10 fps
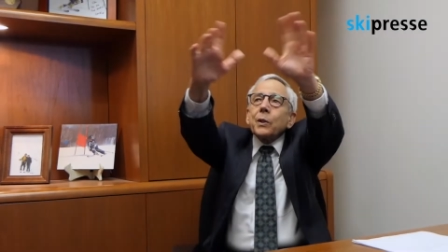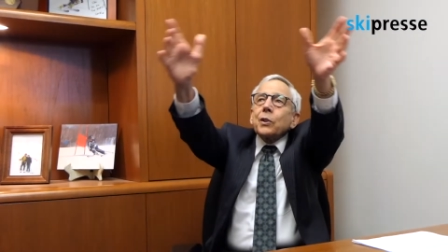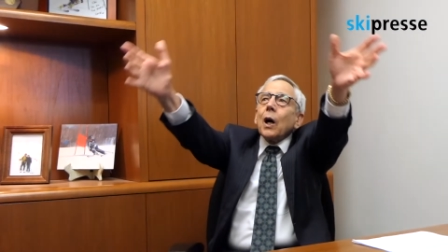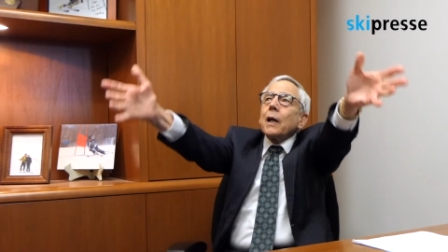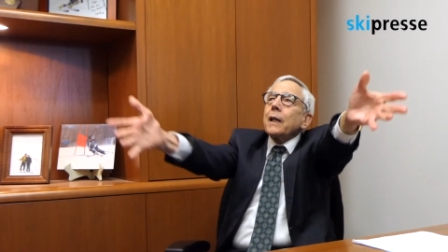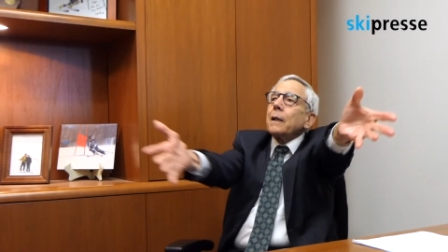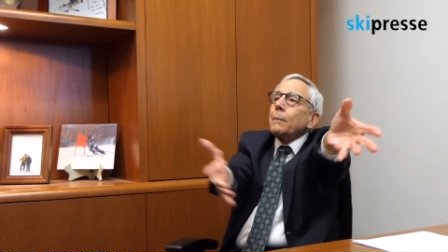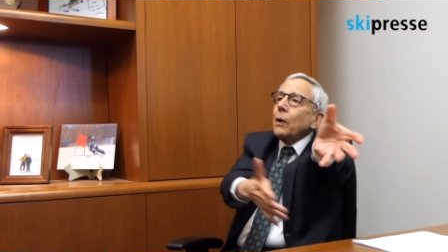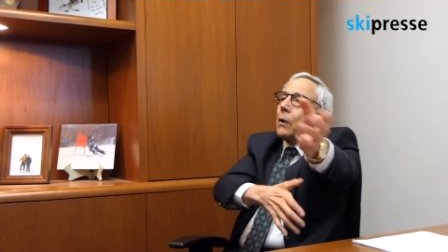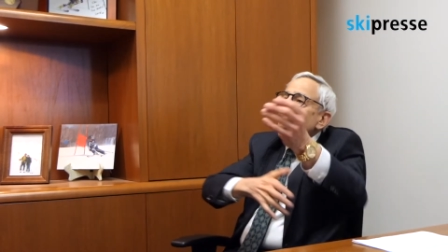talking
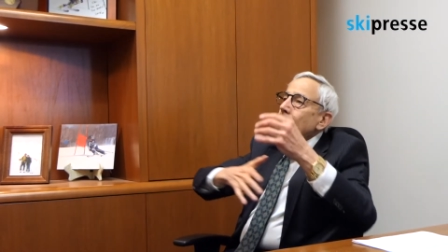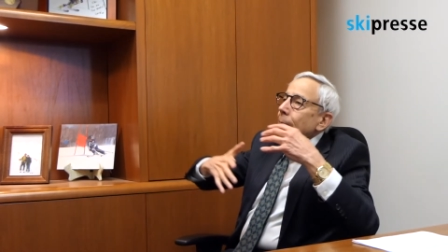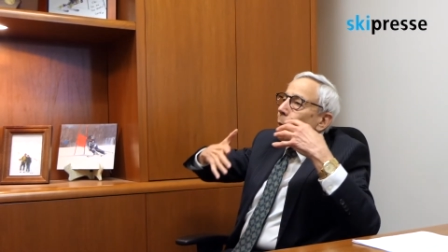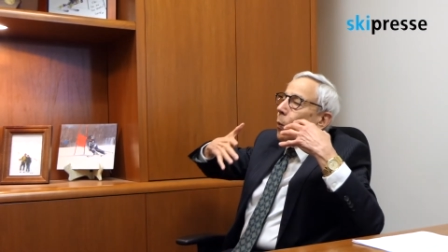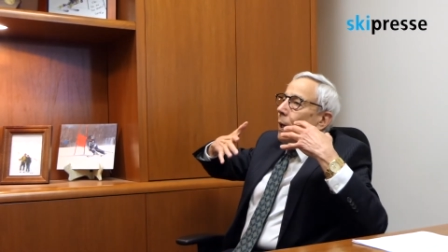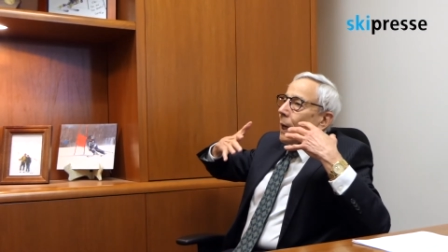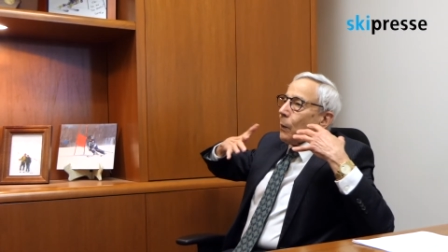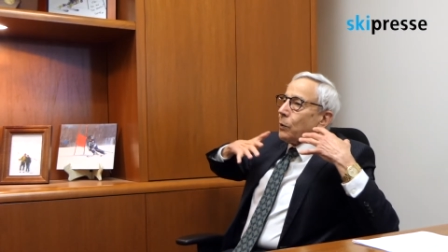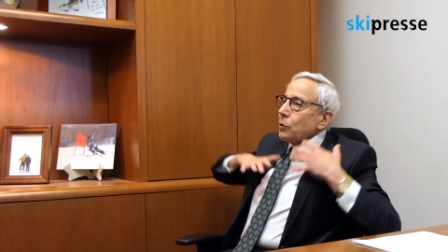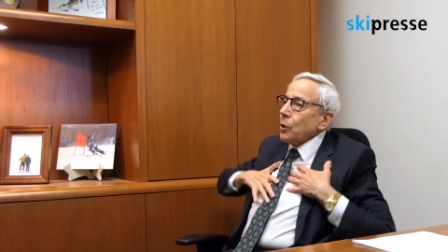about that what I
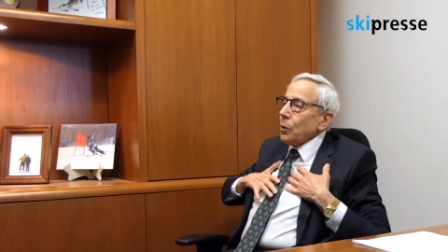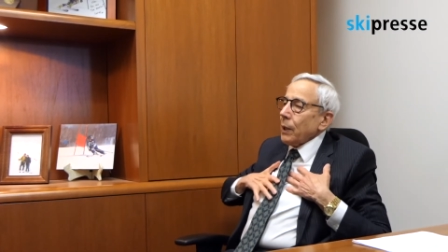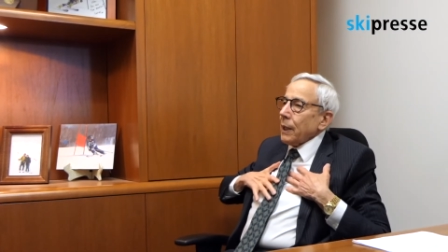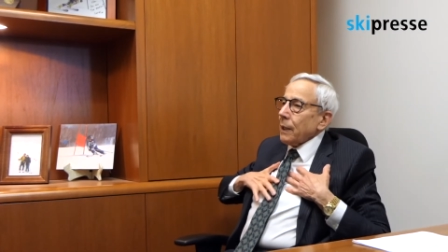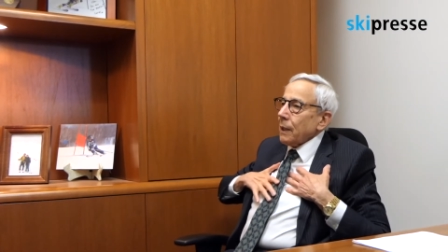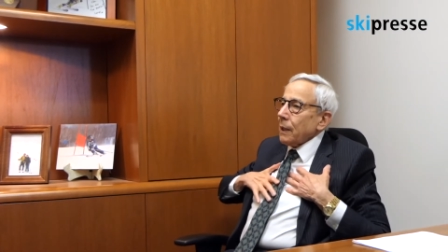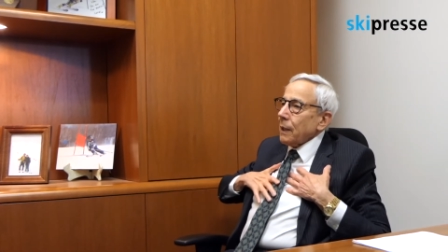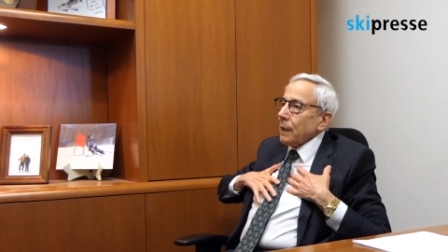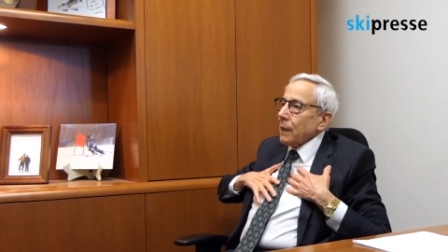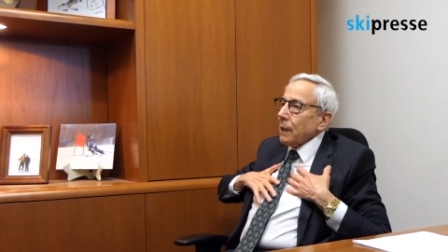was doing
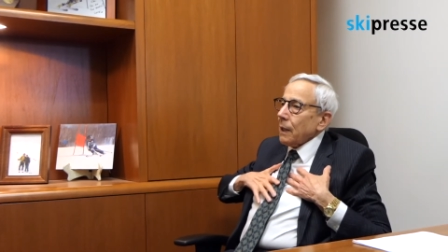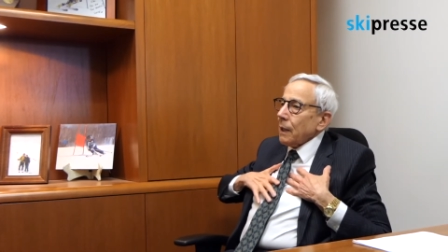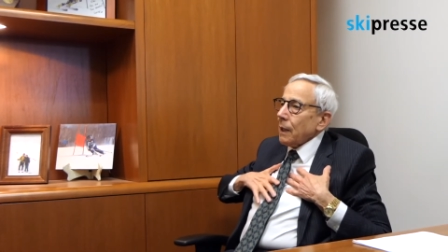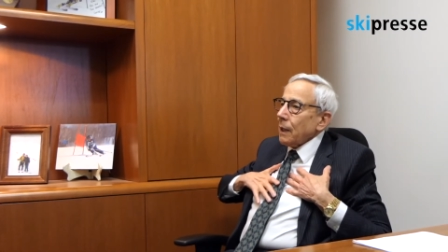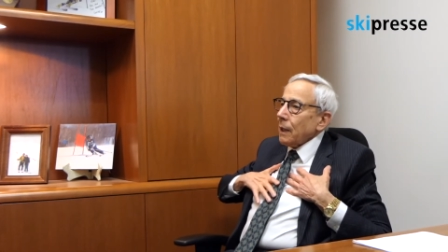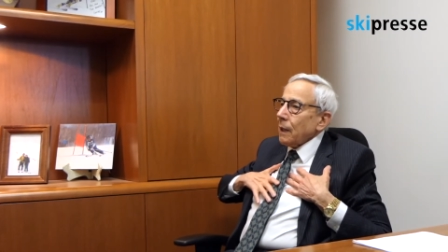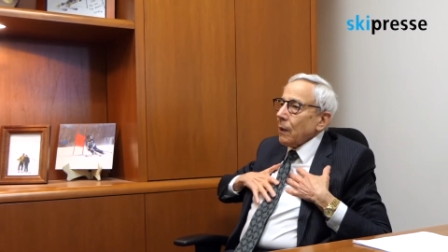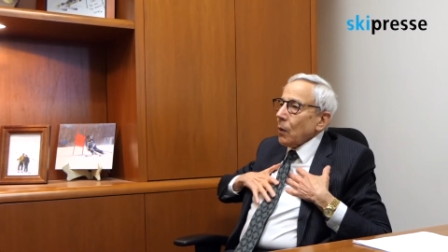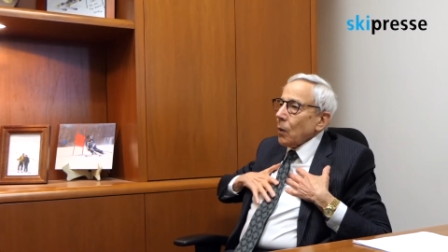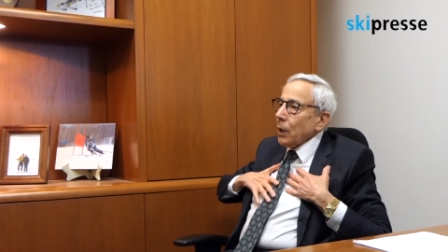
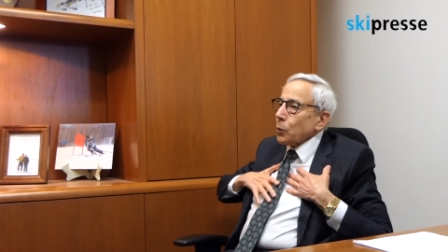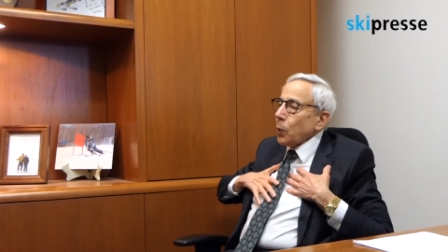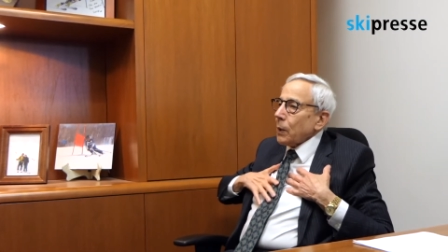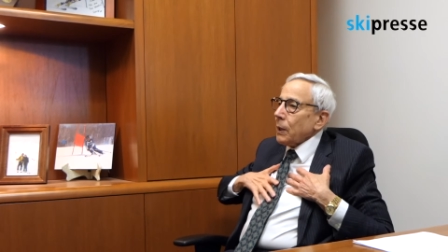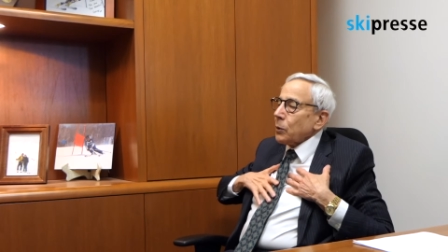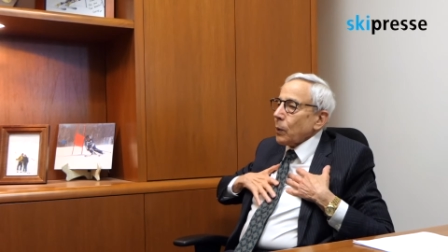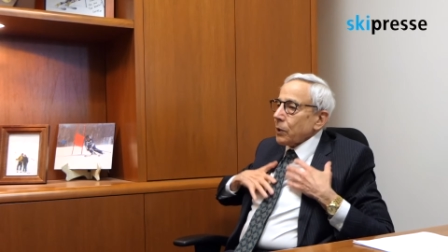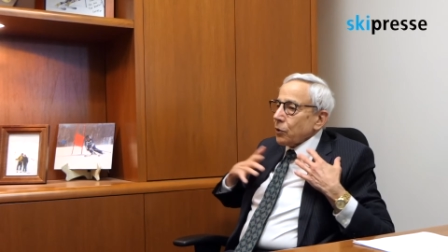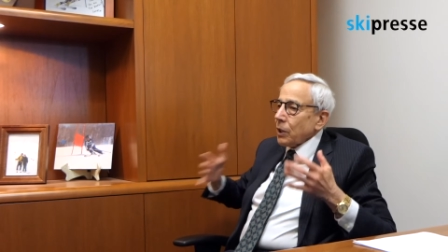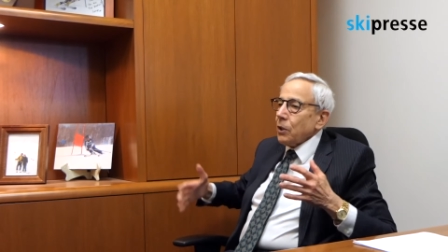is what is what
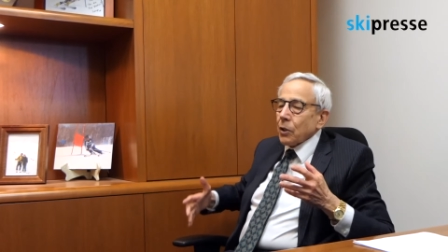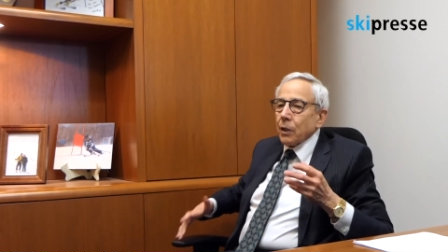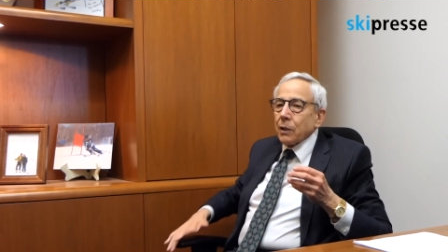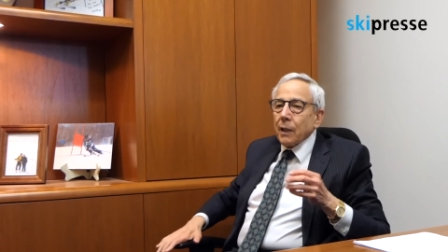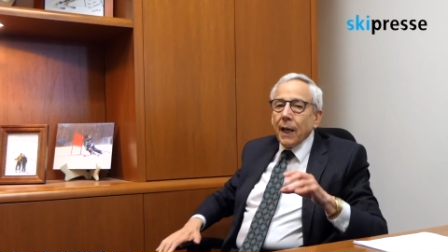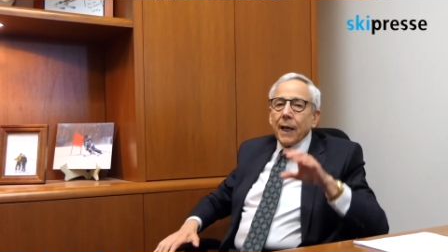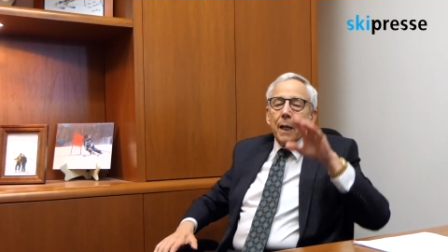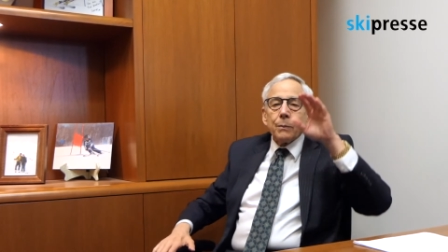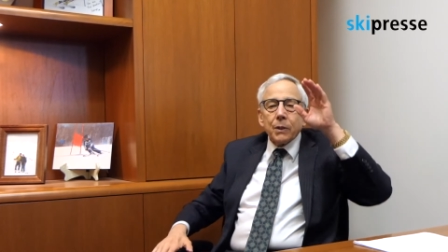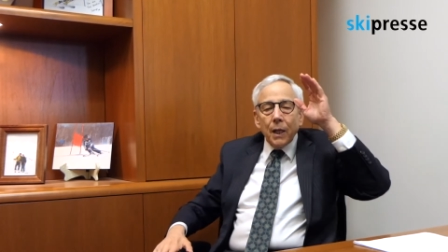the skis are today, and
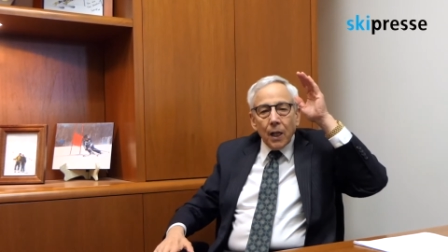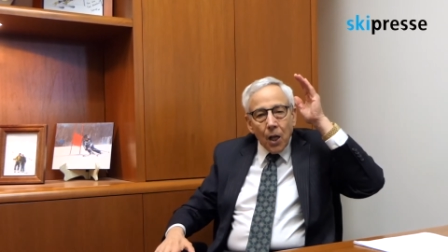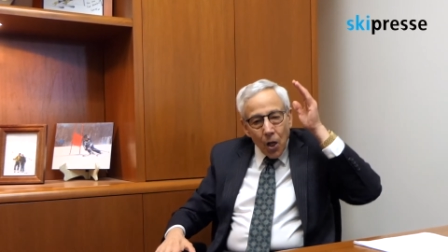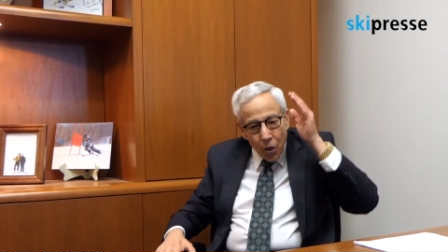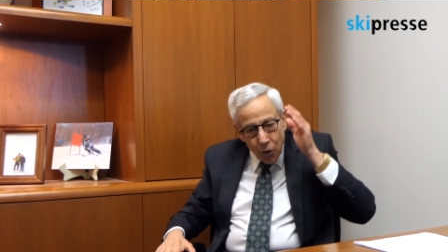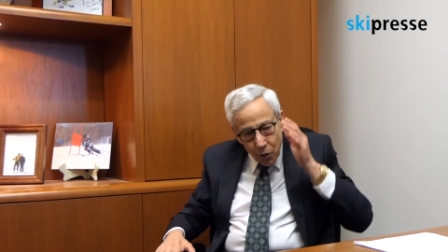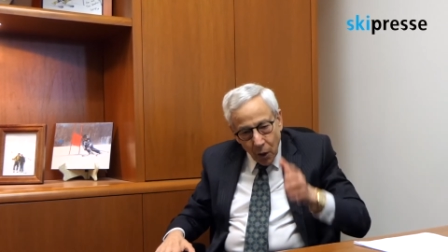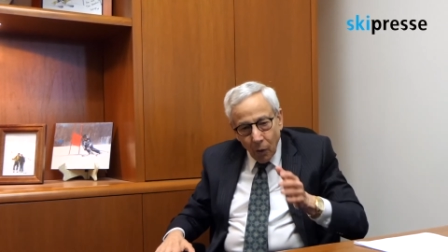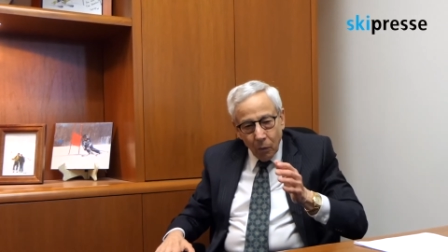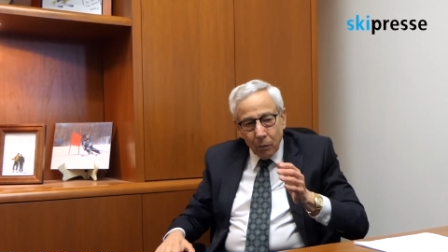I'm saying
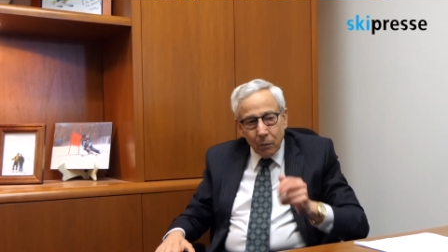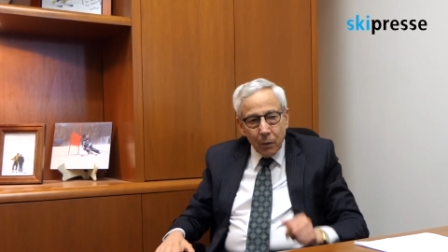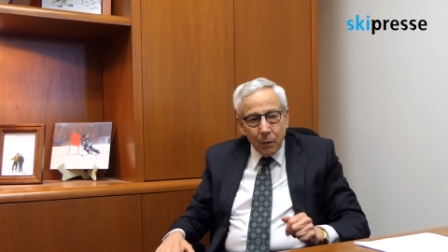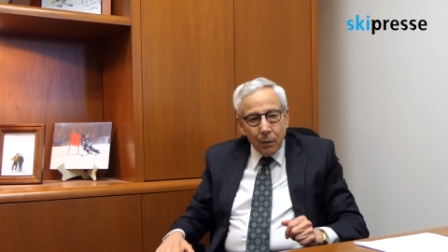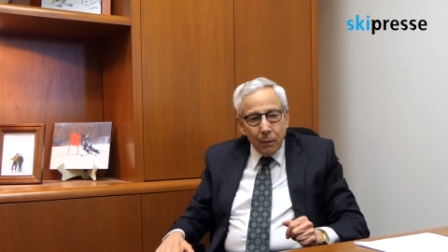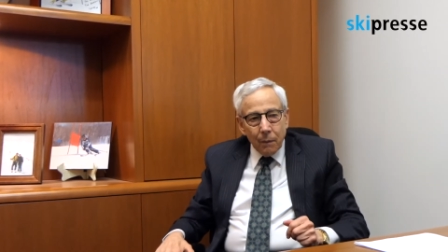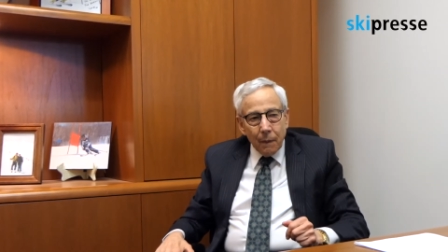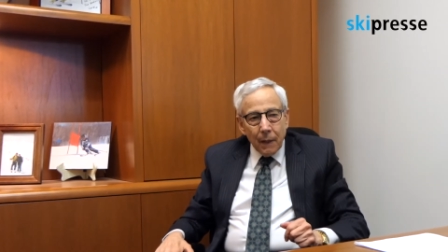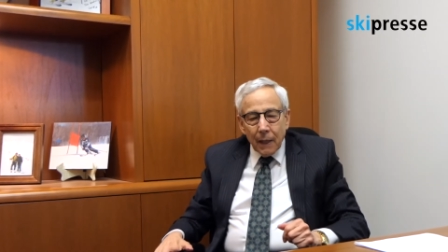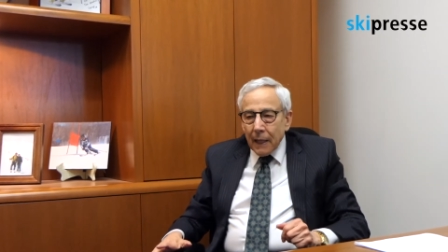no.
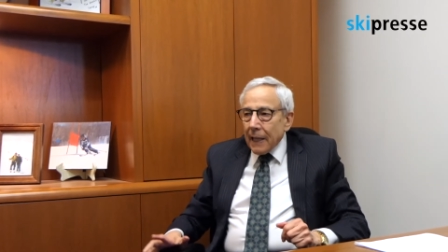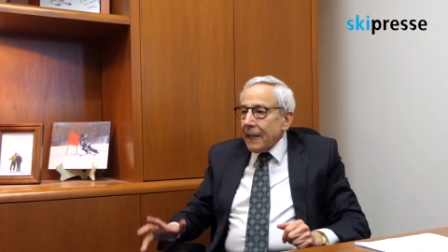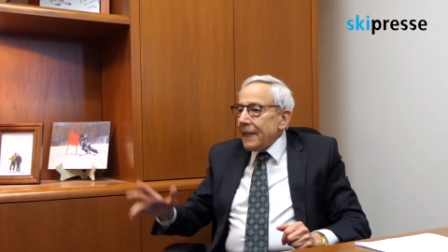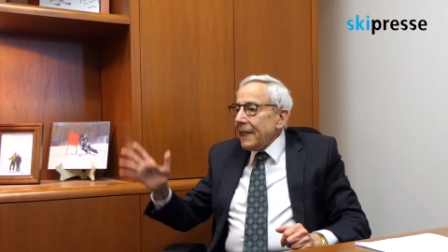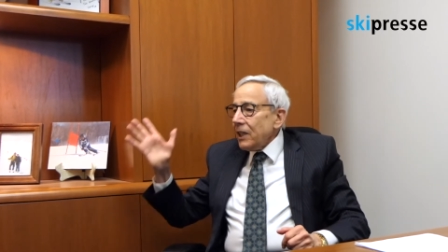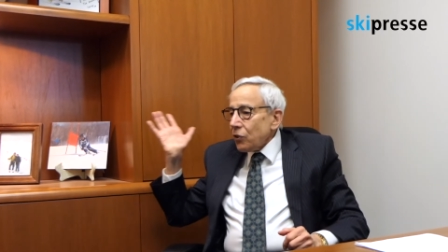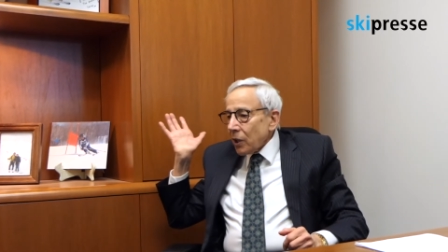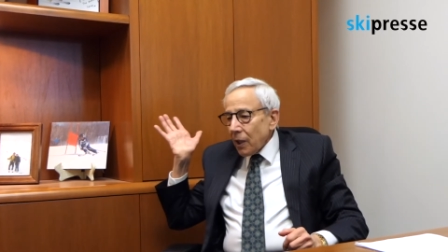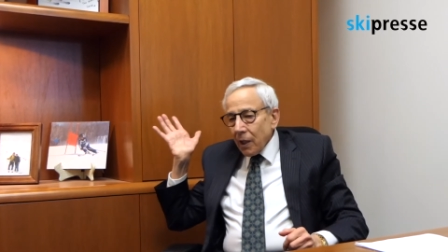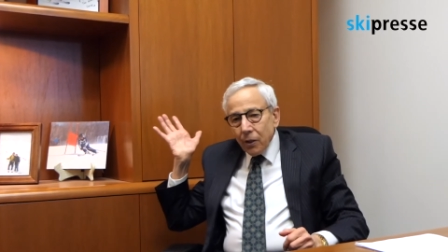These
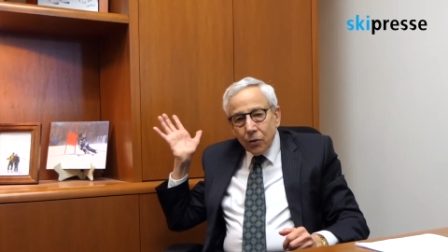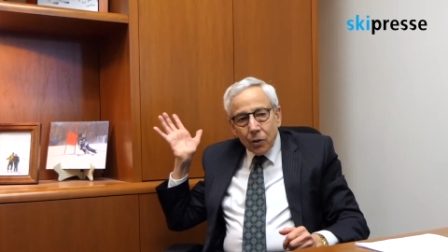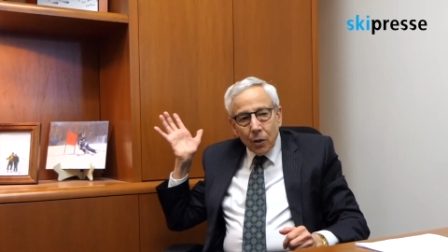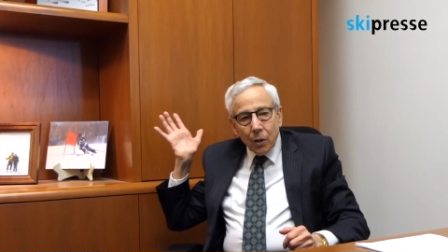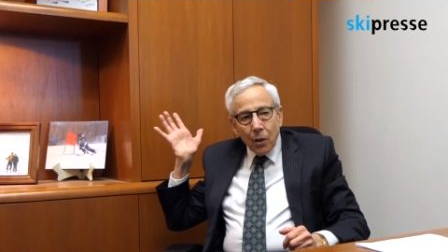kids